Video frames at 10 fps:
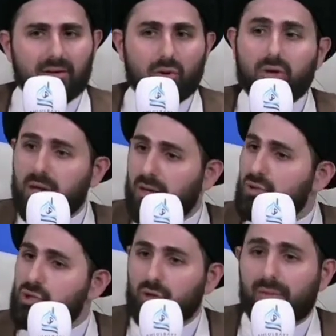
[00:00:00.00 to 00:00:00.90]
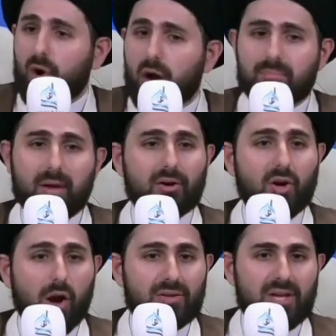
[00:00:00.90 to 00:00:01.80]
Okay, sure, there are better
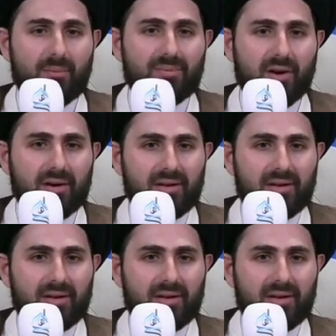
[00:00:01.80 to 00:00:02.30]
cars out there.